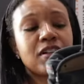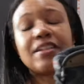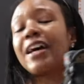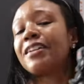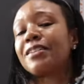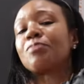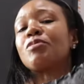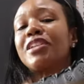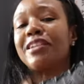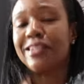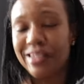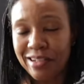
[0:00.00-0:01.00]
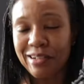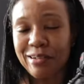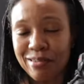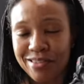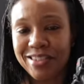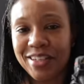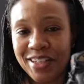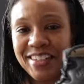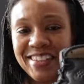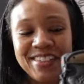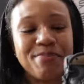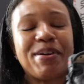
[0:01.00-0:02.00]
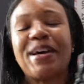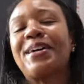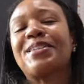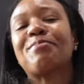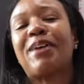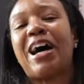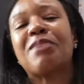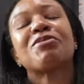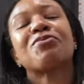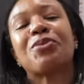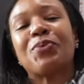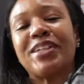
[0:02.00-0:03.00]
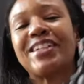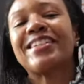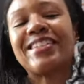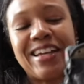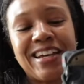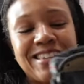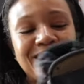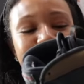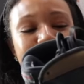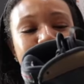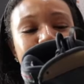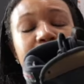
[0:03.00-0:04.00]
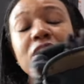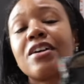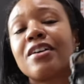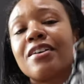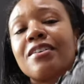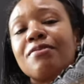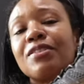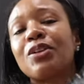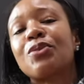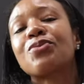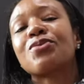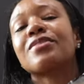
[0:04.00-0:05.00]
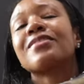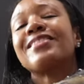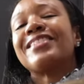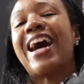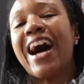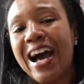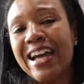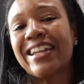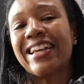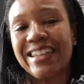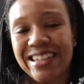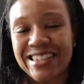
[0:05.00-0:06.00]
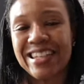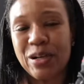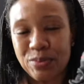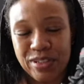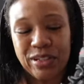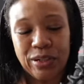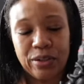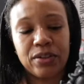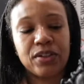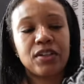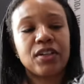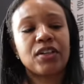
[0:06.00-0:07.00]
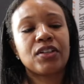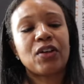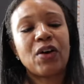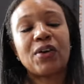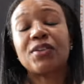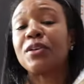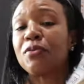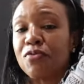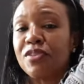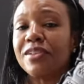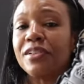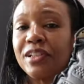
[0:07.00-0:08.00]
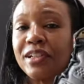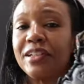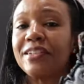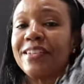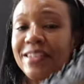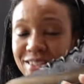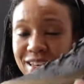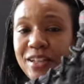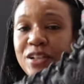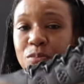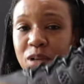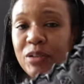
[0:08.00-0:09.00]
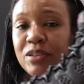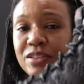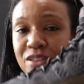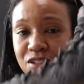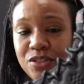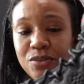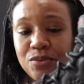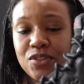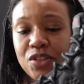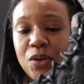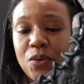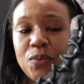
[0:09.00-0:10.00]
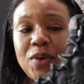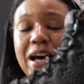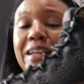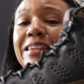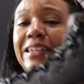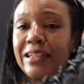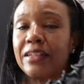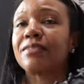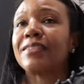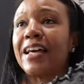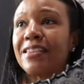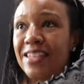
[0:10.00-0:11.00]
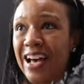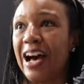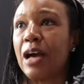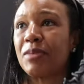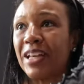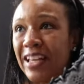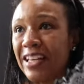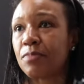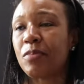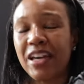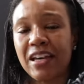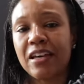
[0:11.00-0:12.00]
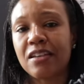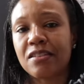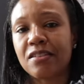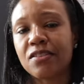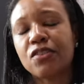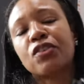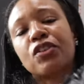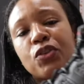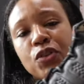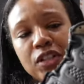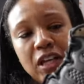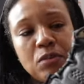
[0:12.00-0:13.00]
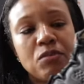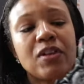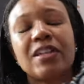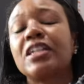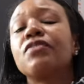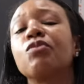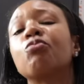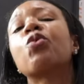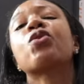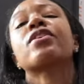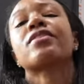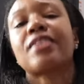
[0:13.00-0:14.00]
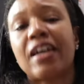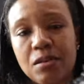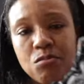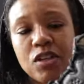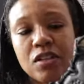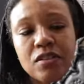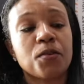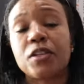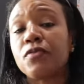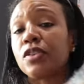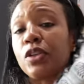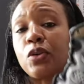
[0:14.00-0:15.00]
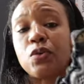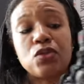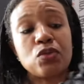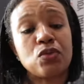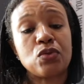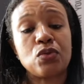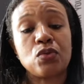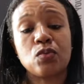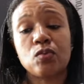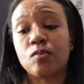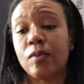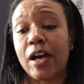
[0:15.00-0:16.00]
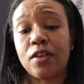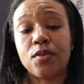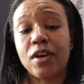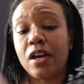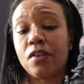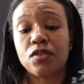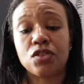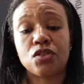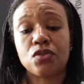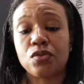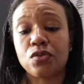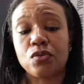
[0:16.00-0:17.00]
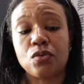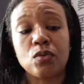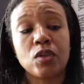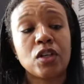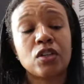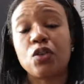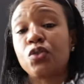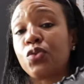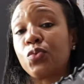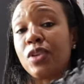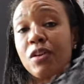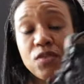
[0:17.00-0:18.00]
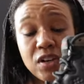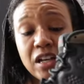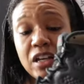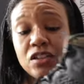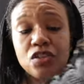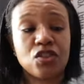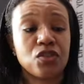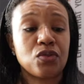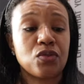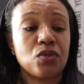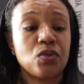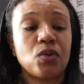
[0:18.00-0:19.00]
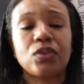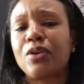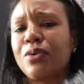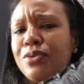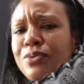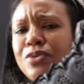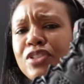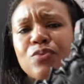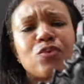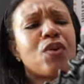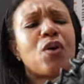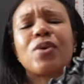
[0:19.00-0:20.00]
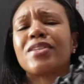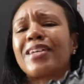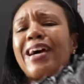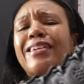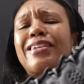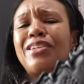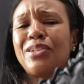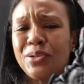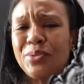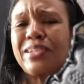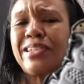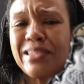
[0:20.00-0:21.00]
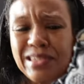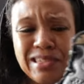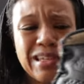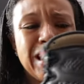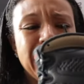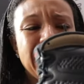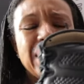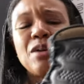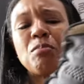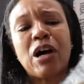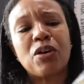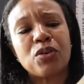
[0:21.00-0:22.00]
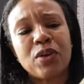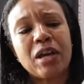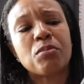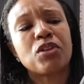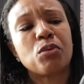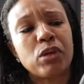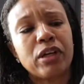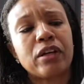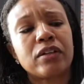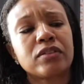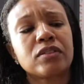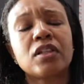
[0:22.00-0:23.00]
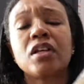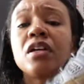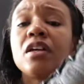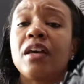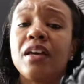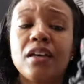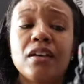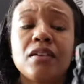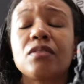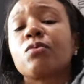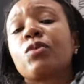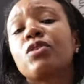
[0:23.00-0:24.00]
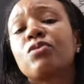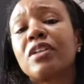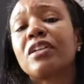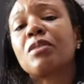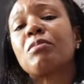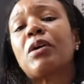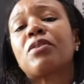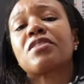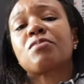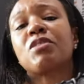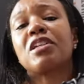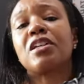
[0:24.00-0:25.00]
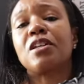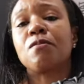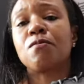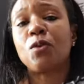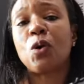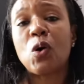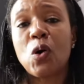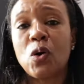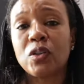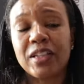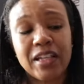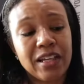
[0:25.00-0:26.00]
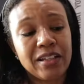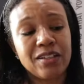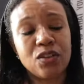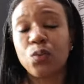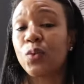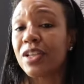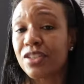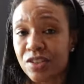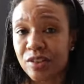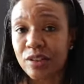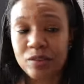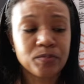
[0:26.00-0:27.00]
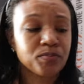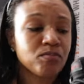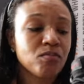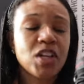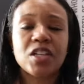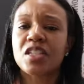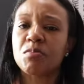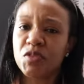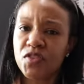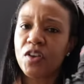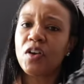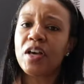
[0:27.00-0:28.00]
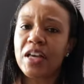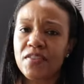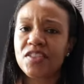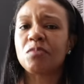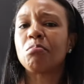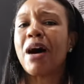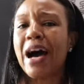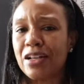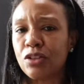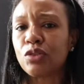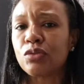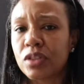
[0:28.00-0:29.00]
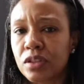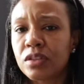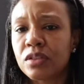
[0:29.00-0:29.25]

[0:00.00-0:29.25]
not as many years pass by before we get that. So for those nine heads out there, y'all definitely excited about this shoe. So I think that time that has passed is going to create even more excitement for even those who either have the shoe, those who never had the shoe, or those who just were always kind of curious about grabbing a pair. And when you think about us being in fall and in the winter, some of y'all have some mild